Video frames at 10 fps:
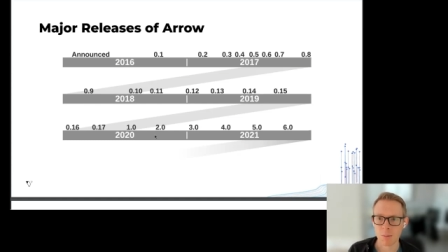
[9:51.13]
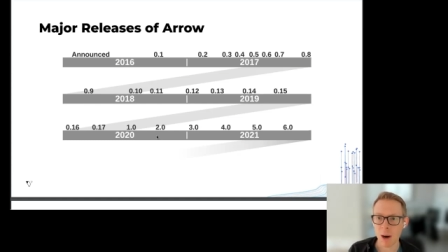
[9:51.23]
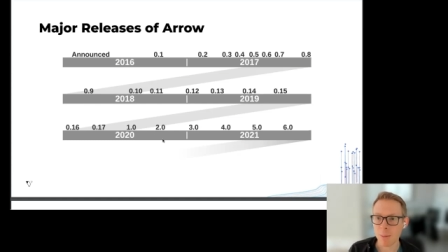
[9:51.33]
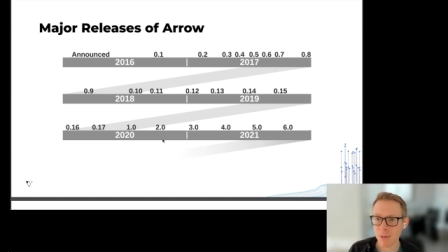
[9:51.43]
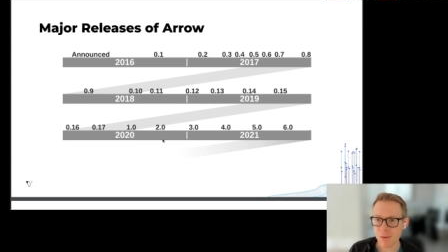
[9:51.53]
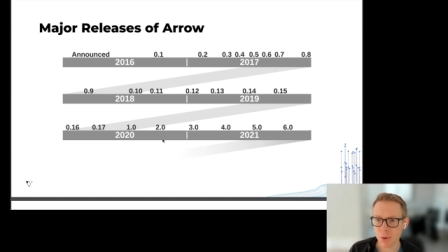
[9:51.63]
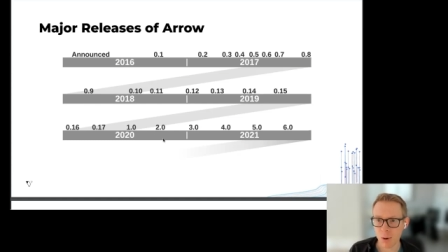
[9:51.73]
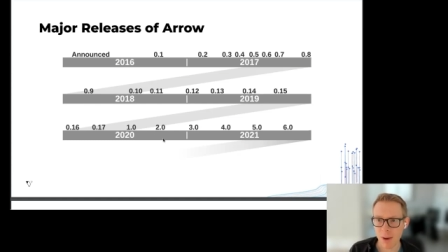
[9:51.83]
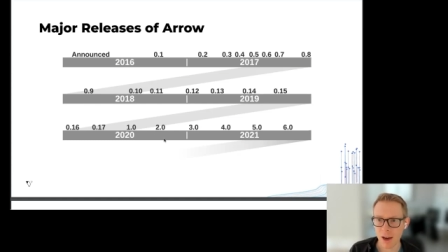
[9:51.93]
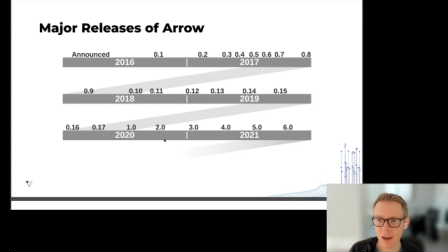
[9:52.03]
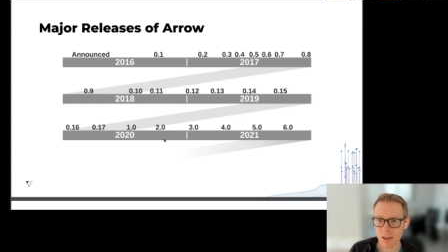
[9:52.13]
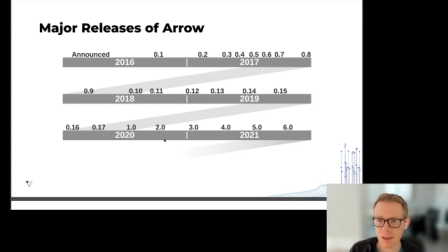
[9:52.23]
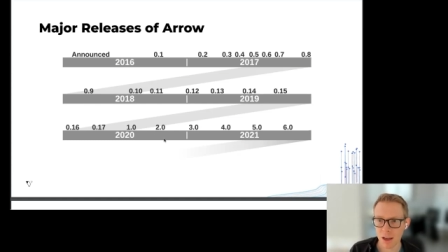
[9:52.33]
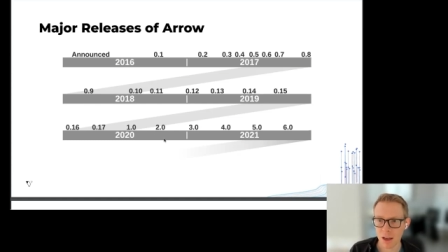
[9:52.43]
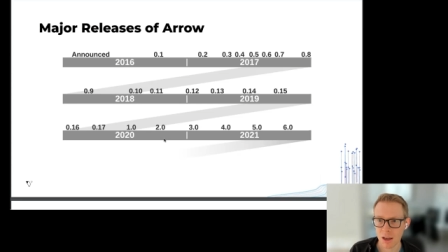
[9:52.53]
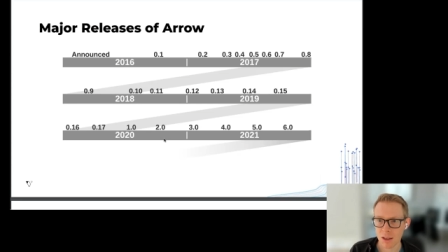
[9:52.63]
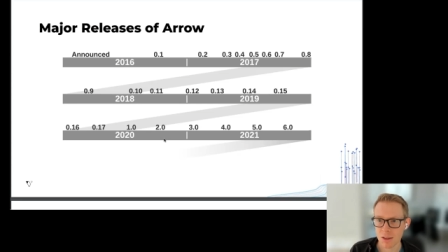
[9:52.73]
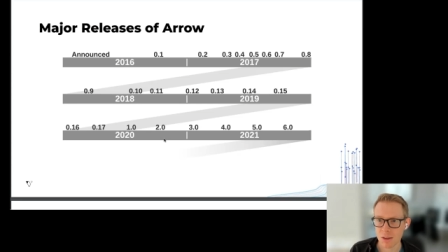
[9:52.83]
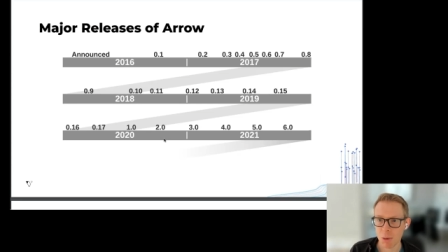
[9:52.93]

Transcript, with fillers: memory format and